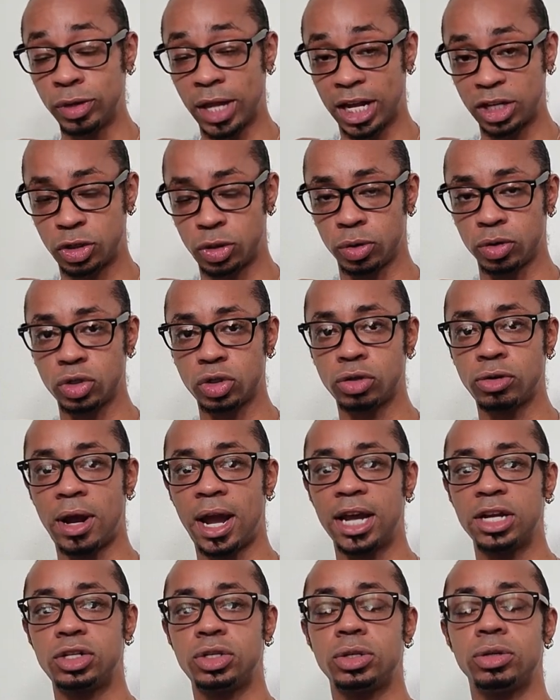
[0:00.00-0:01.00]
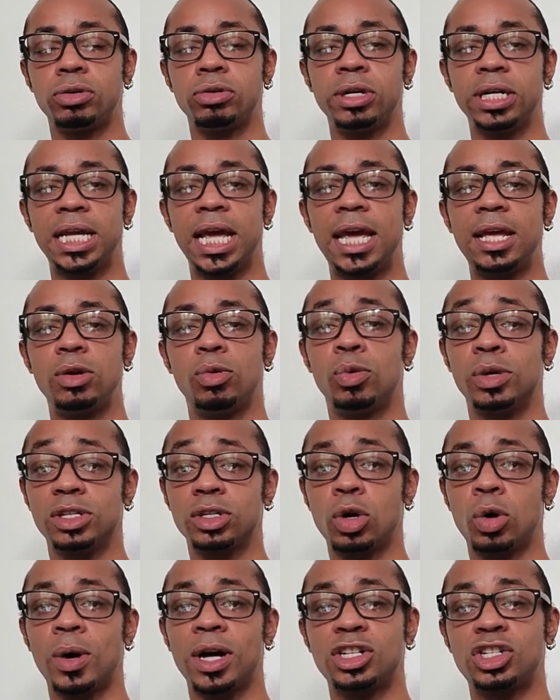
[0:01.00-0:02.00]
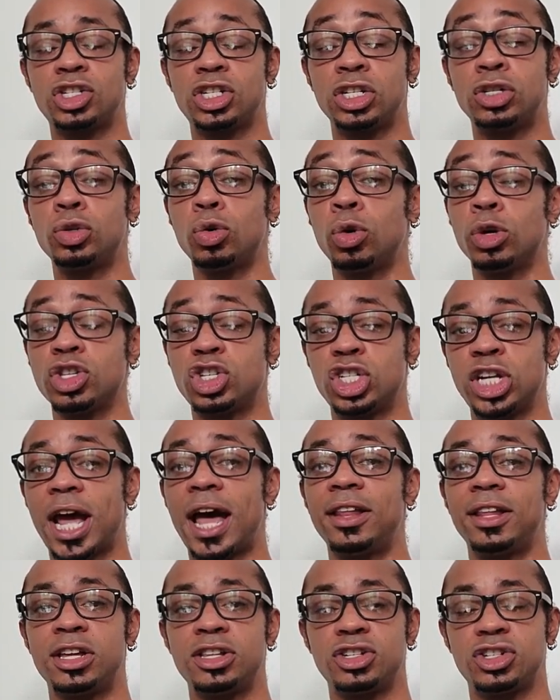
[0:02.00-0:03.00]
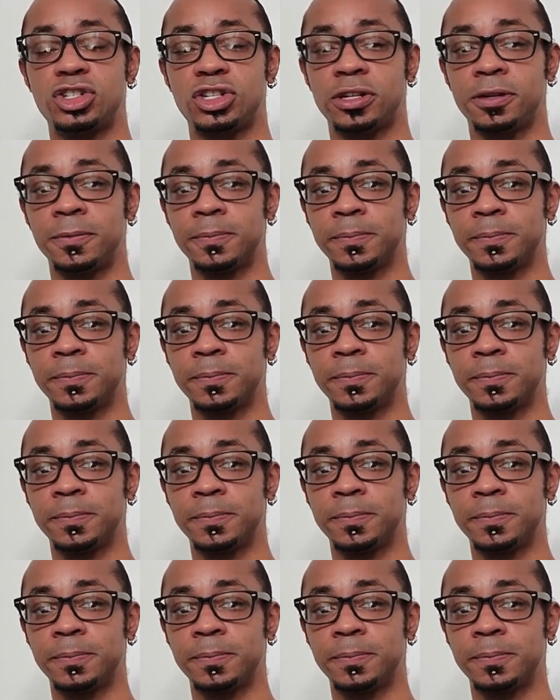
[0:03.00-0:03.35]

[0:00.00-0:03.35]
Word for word: that you're trying to create was questioned or challenged.